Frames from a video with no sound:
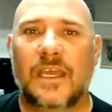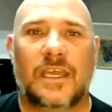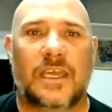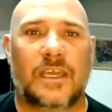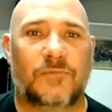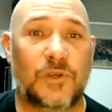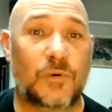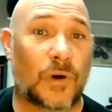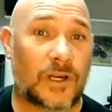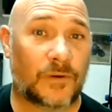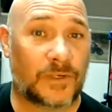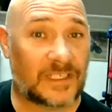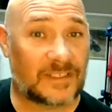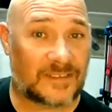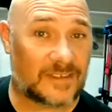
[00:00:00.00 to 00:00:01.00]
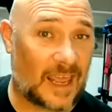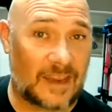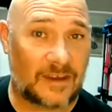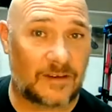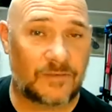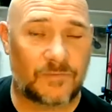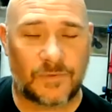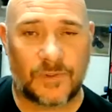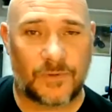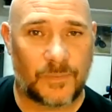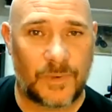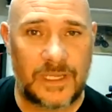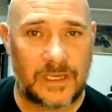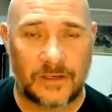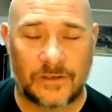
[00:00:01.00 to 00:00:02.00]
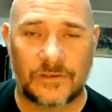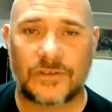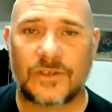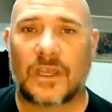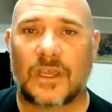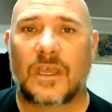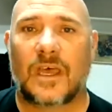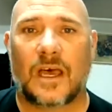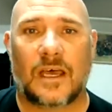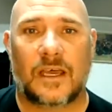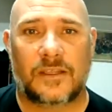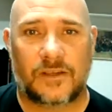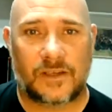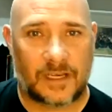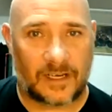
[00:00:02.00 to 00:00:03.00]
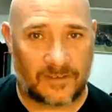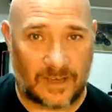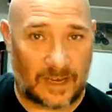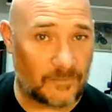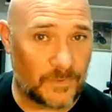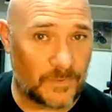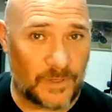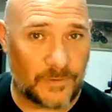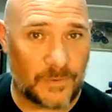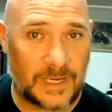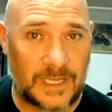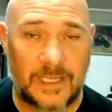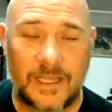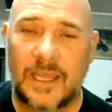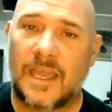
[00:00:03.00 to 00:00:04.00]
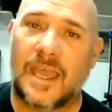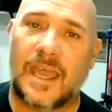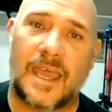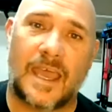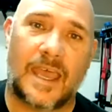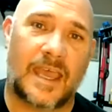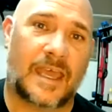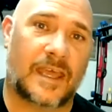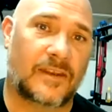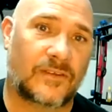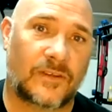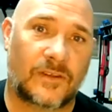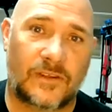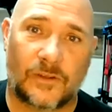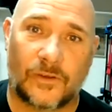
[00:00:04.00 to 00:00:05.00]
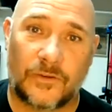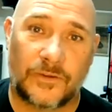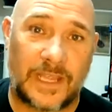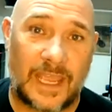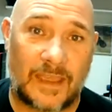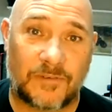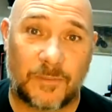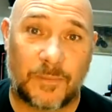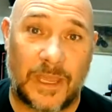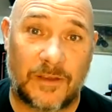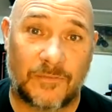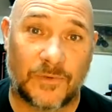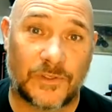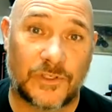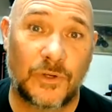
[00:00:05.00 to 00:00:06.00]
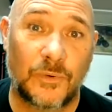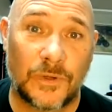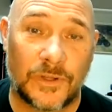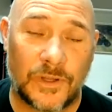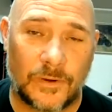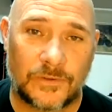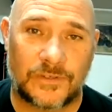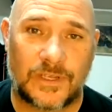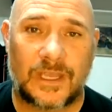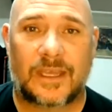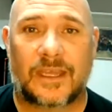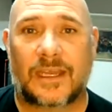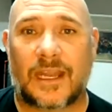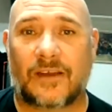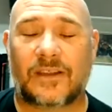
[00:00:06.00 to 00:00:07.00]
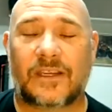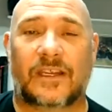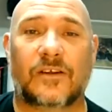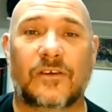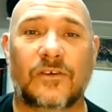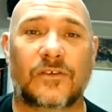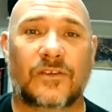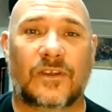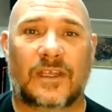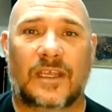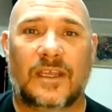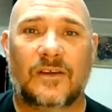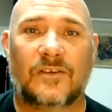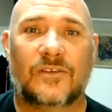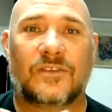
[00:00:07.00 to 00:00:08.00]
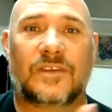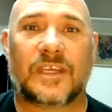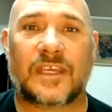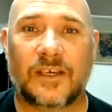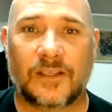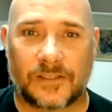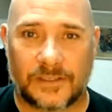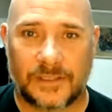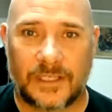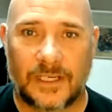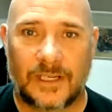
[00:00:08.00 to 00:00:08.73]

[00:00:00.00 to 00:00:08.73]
If you want to extend for 3 years, you can extend for 3 and you'll only have to pay for 2 of those. Now, here's the killer.